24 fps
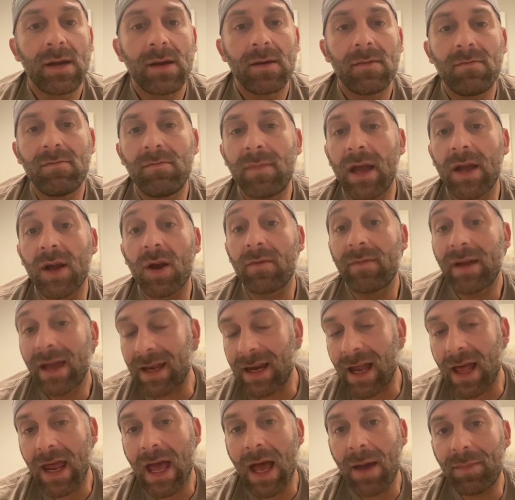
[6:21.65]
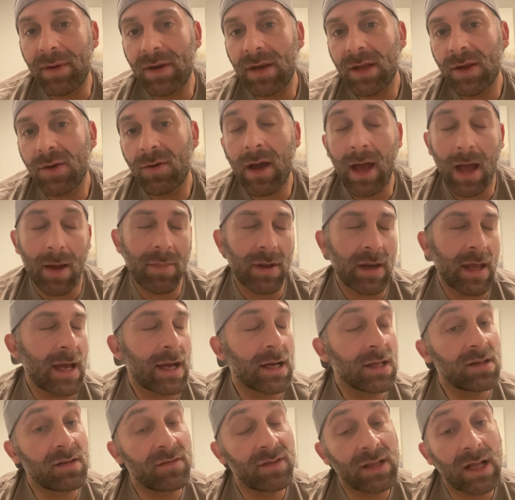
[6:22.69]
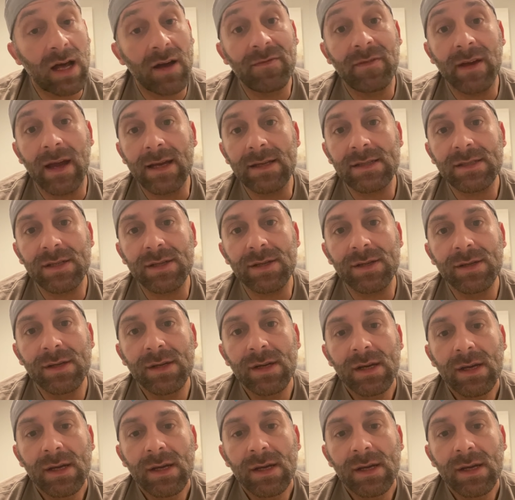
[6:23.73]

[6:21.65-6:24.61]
may or may not happen to you happen a hell of a lot faster.